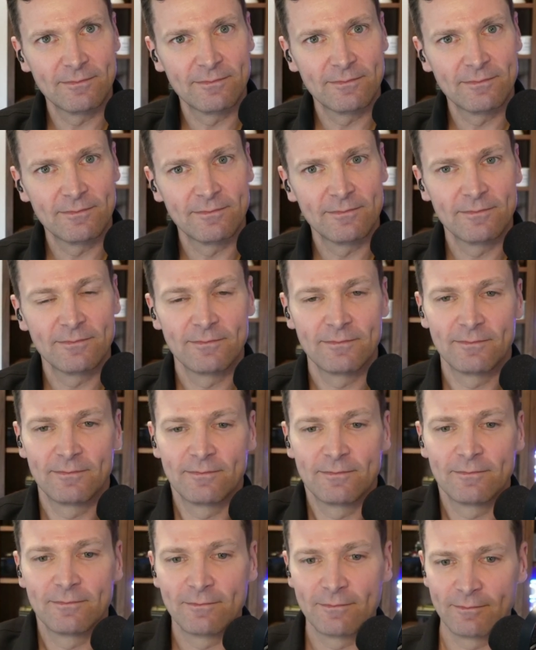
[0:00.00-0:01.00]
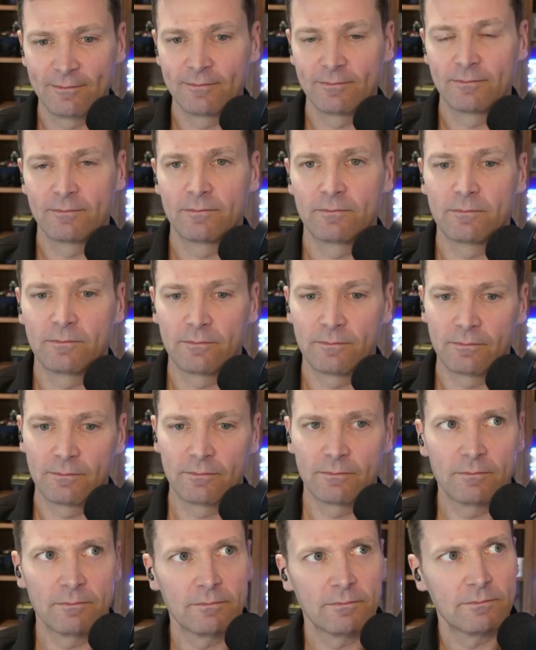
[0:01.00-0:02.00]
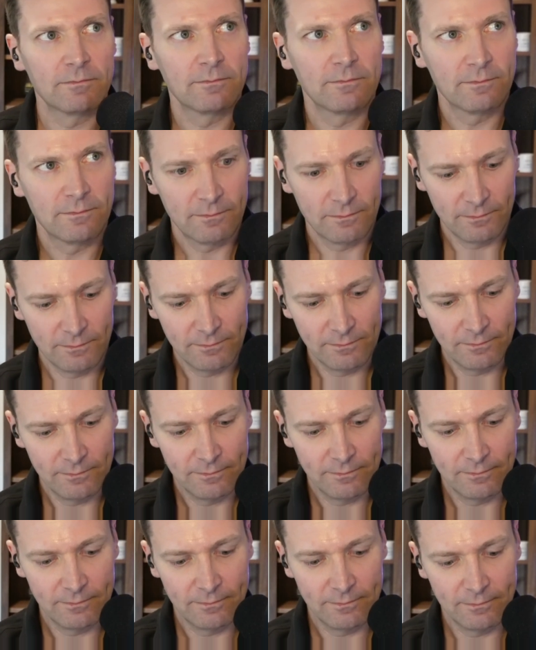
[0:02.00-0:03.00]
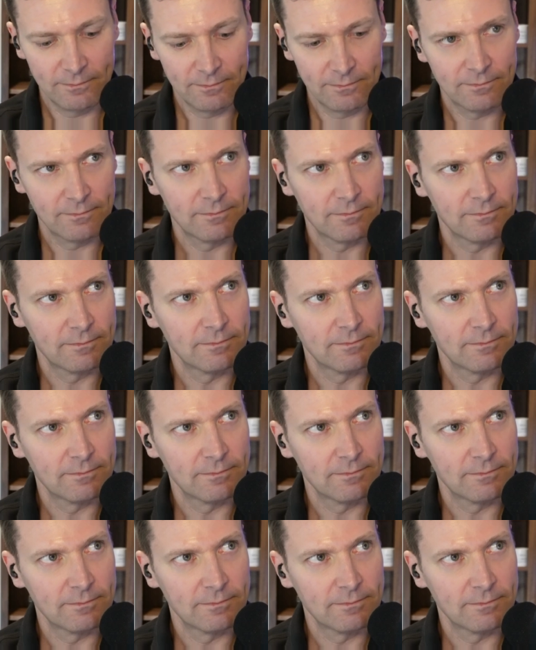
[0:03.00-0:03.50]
This person isn't speaking.